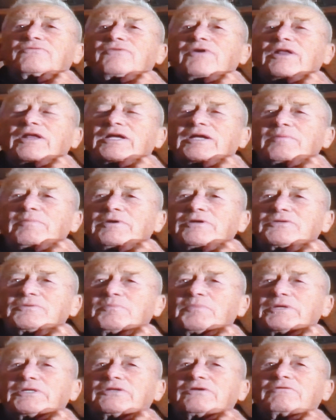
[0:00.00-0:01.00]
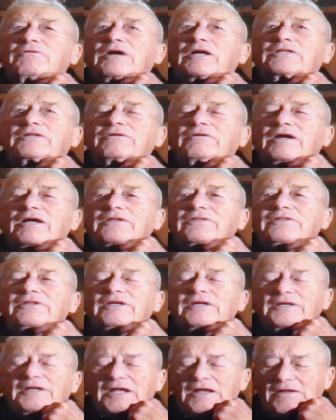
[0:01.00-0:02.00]
fella came in, a big director out
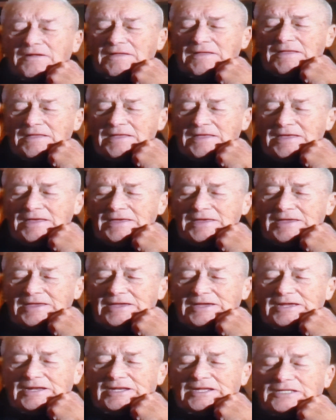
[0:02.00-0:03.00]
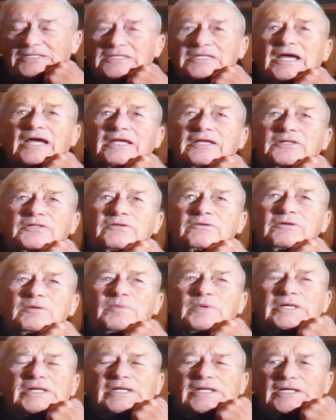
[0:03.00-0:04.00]
there now, and he said, how you
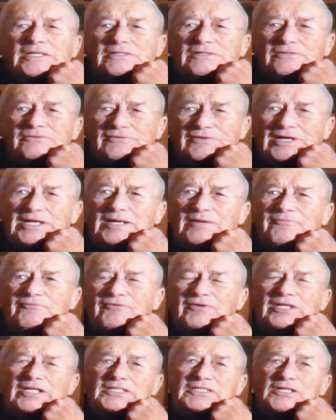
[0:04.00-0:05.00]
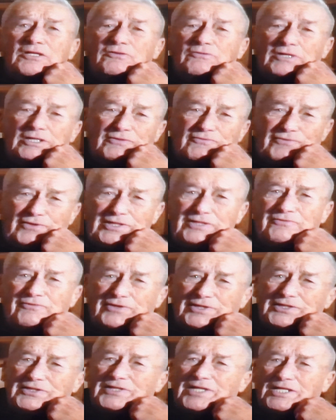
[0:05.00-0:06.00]
doing, Mickey? I said, fine, I'm finished. He thought I was finished for
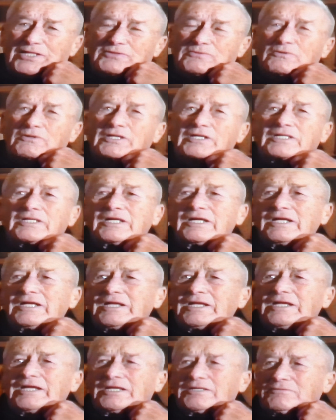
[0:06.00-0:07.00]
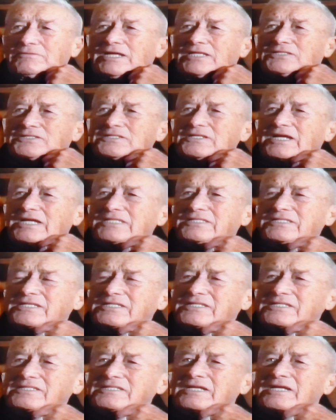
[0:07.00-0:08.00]
the day's work. He said, well, that's nice. He
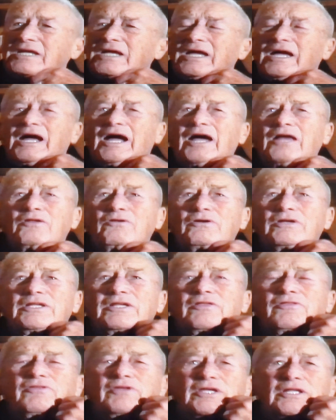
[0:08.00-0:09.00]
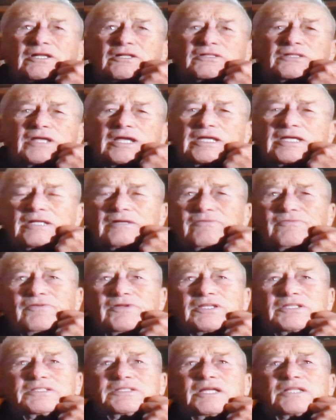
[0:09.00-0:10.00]
says, how long do you think it'll take you to
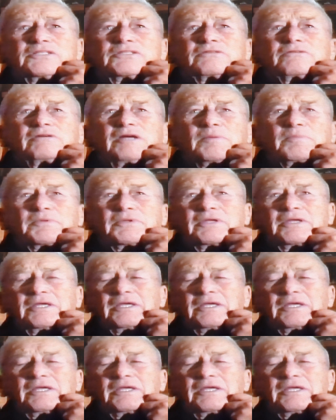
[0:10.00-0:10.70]
finish that script?